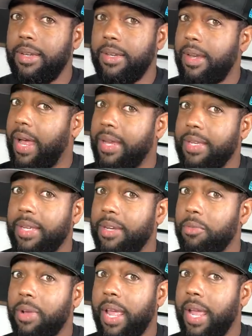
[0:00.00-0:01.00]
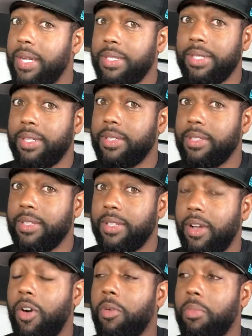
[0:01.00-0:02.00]
not dealing with Angela.
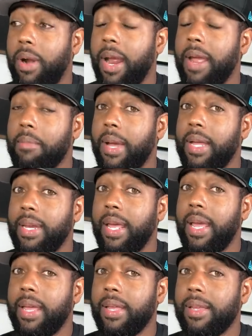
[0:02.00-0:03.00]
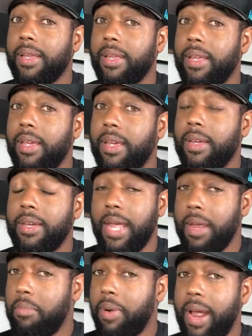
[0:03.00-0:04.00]
Oh, brag about that. They
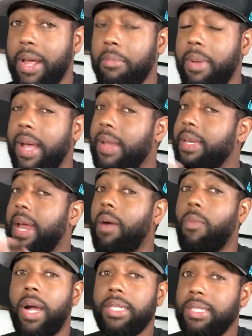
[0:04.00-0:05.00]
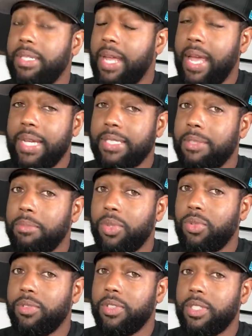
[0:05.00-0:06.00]
ain't bragging about not watching nasty
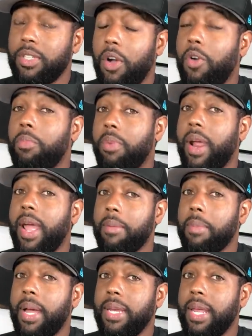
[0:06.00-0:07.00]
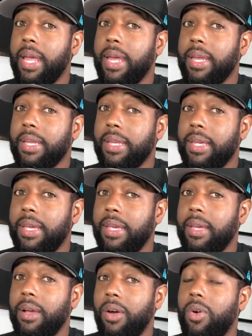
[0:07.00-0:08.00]
movies. Oh, brag about that.
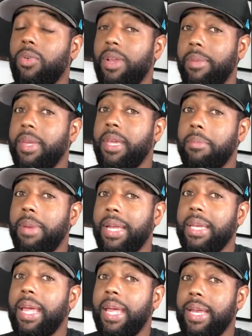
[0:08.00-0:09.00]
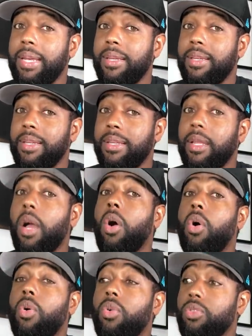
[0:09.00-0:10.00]
Oh, let me hear about that.
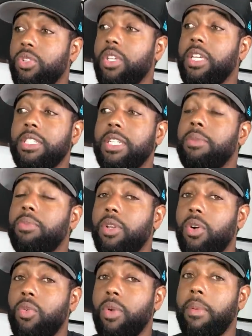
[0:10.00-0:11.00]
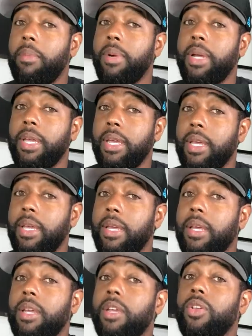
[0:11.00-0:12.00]
Oh, you ain't sleep with no women, but
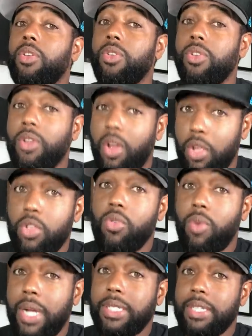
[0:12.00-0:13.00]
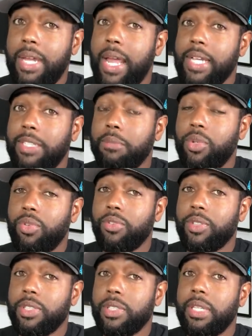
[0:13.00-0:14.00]
you watching nasty
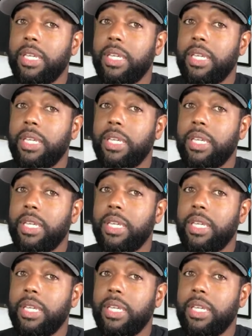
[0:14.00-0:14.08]
movies